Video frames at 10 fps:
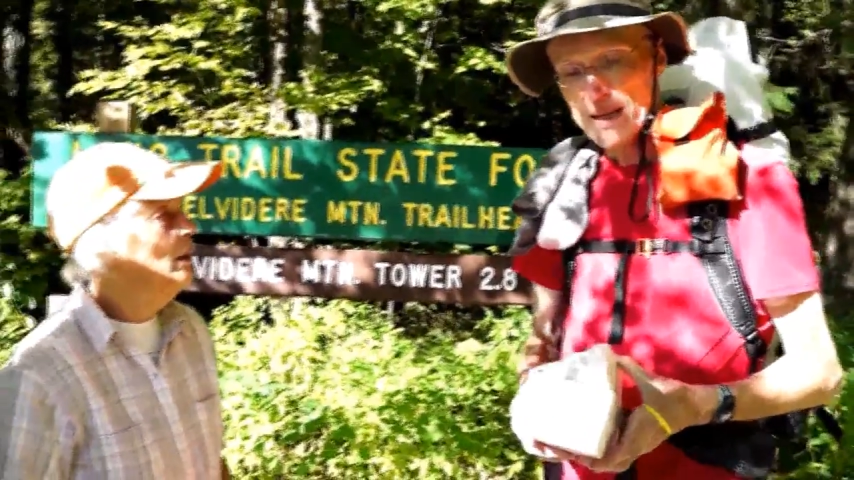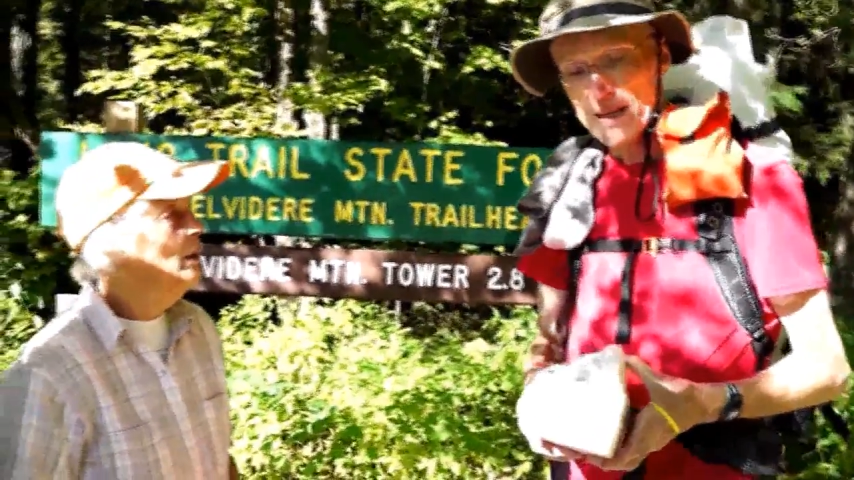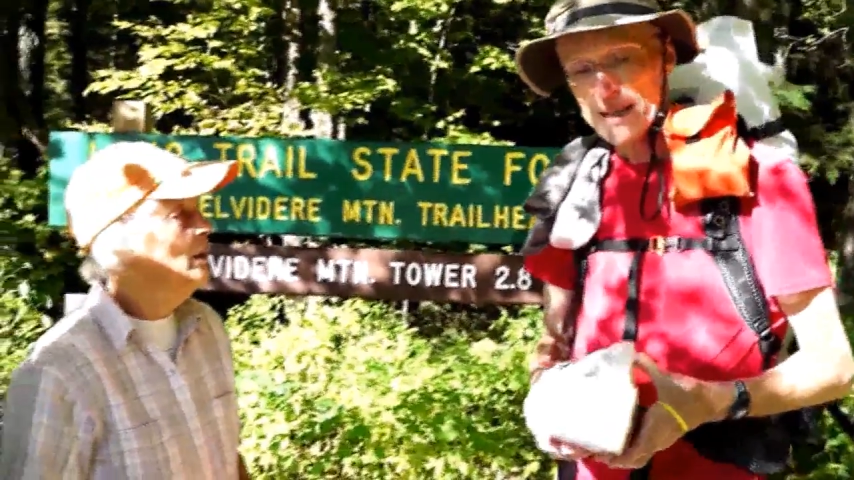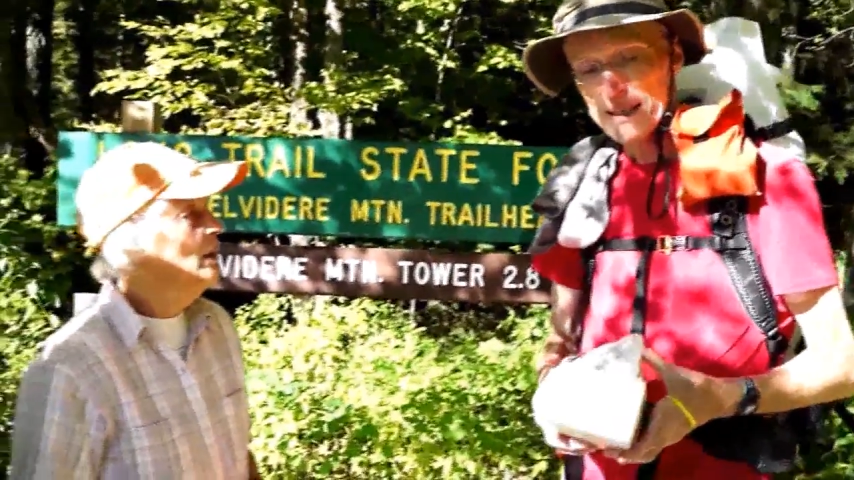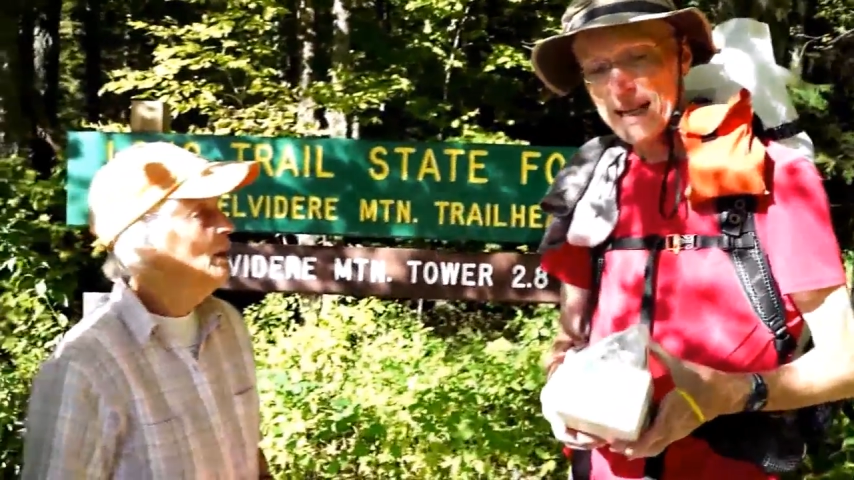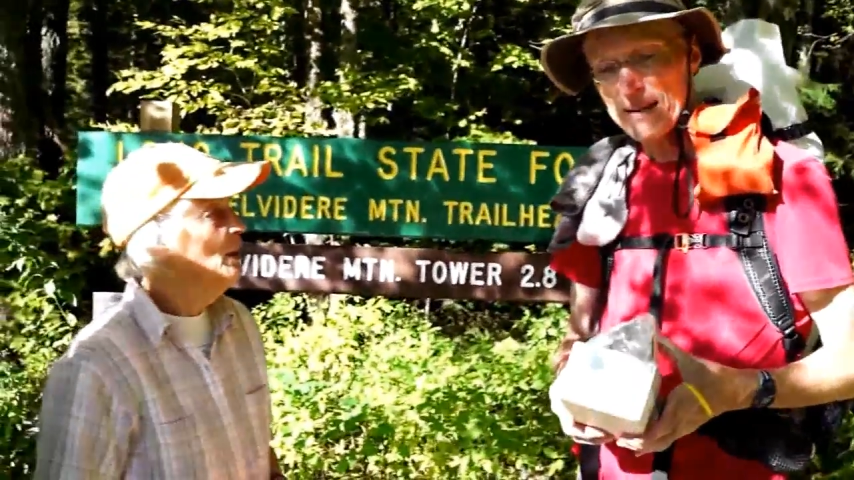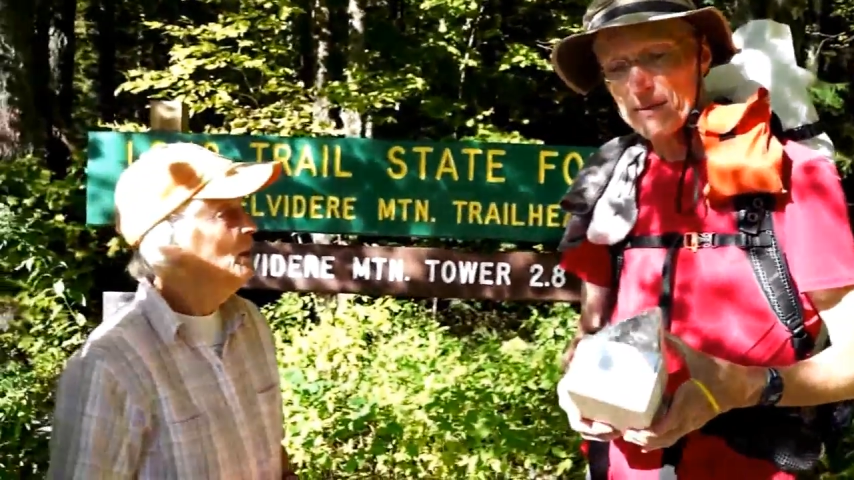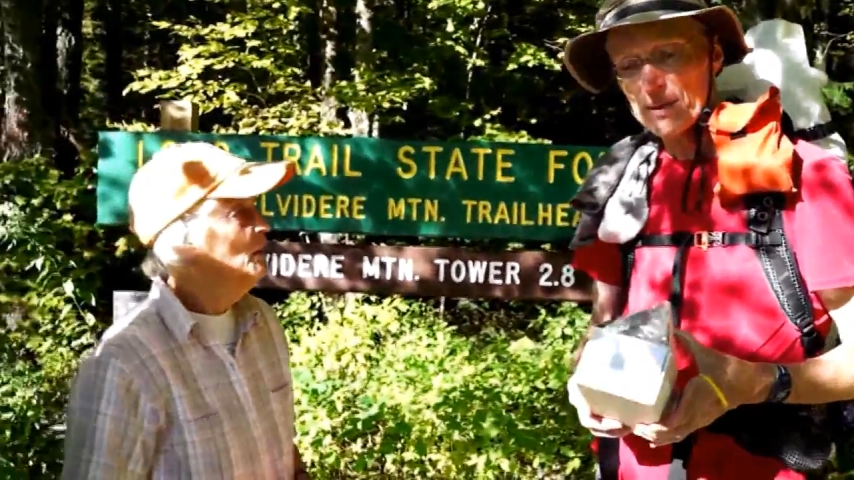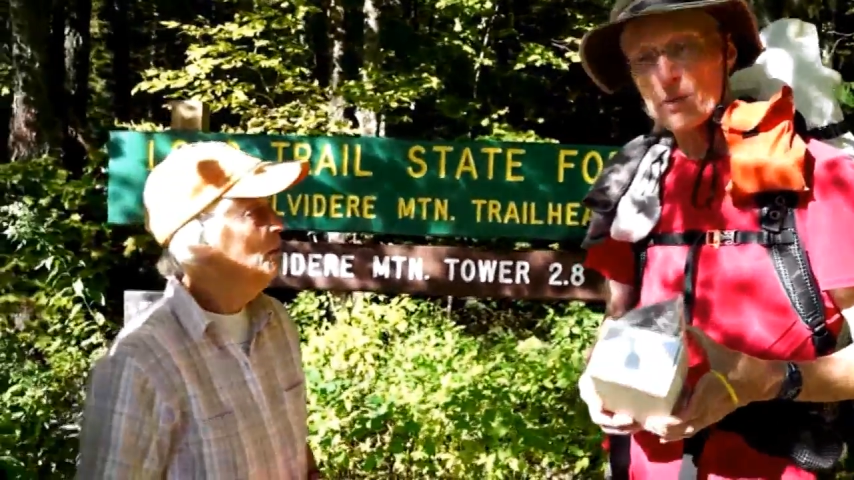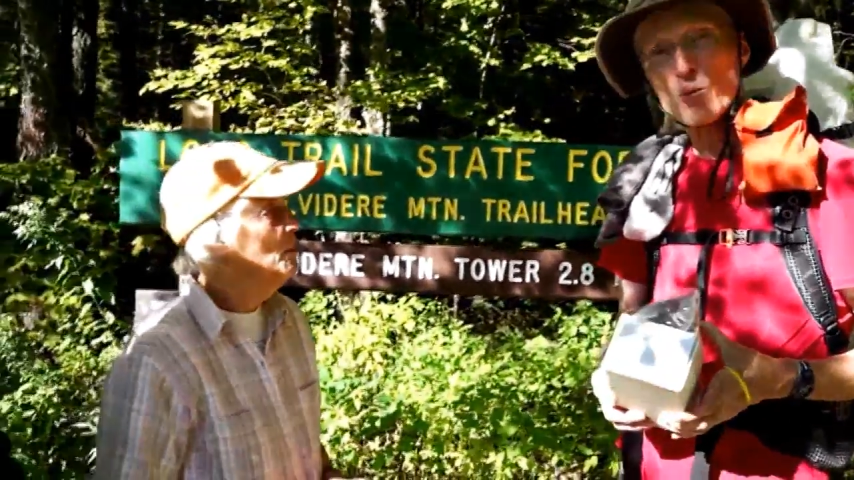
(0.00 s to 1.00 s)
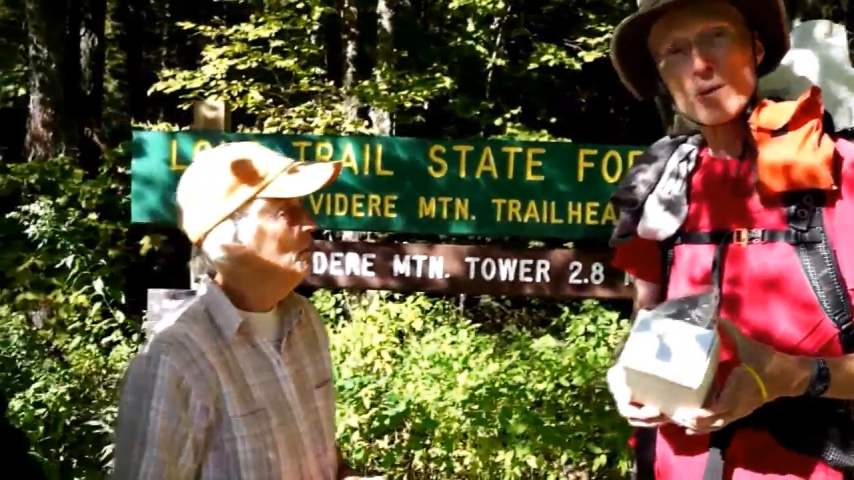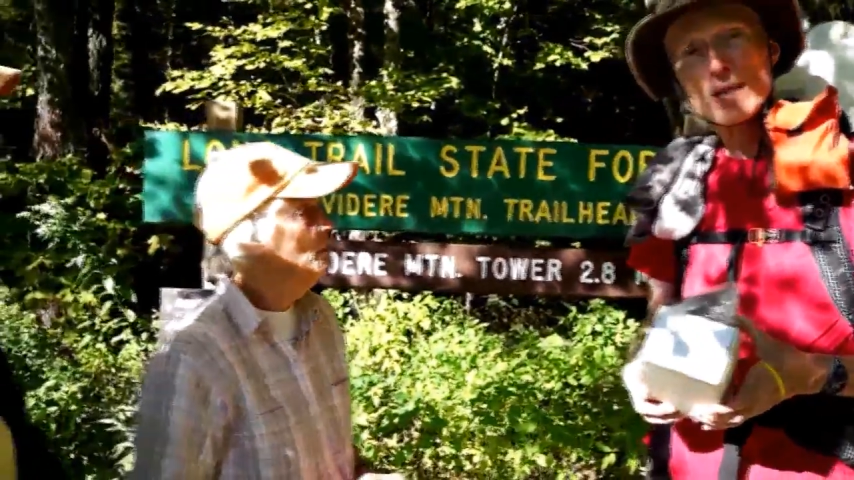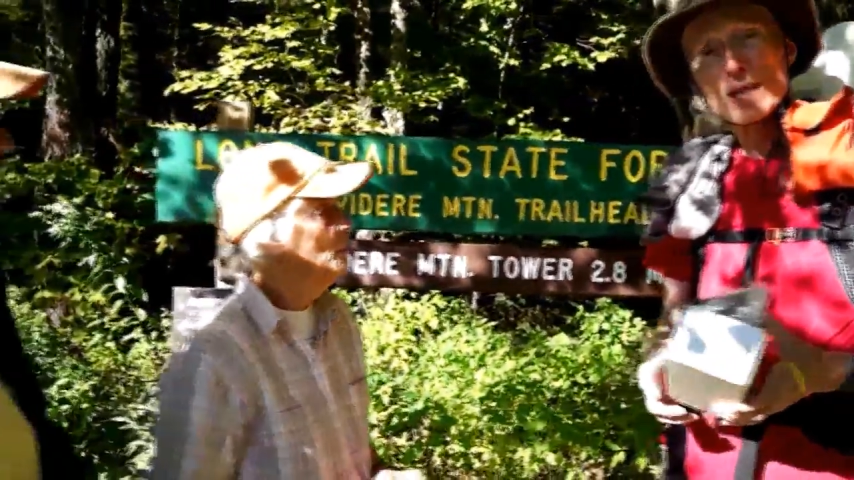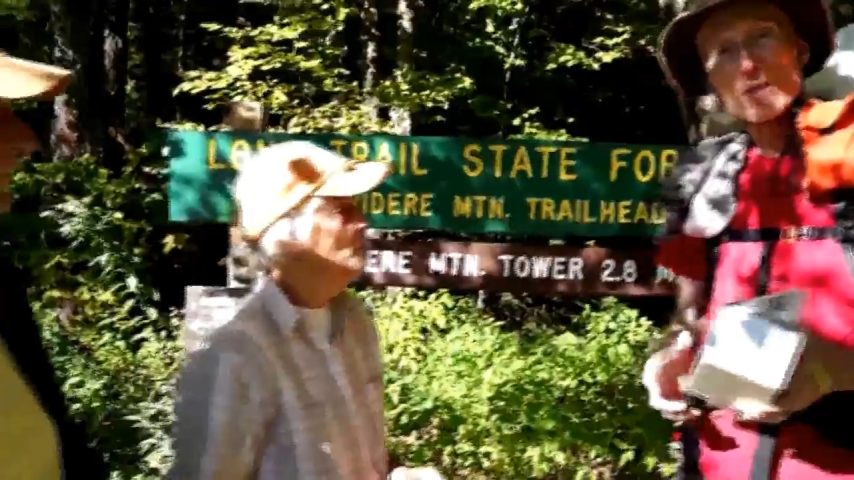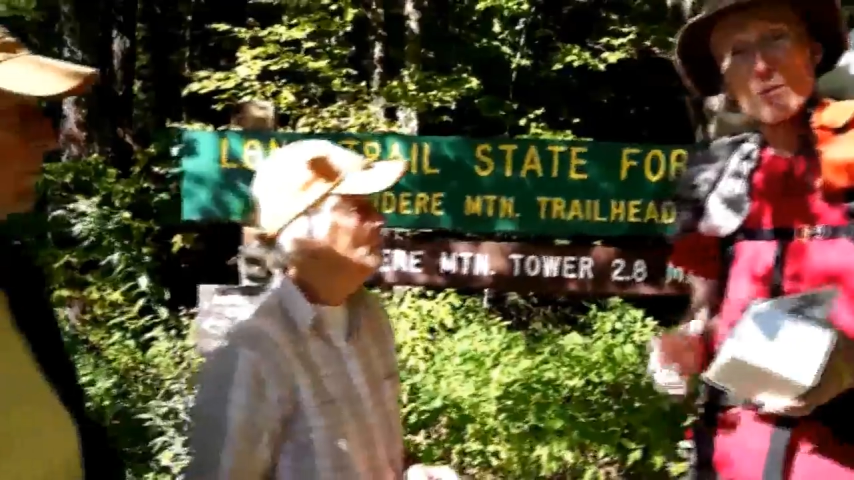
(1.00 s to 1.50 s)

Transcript: uh, Dave and Louise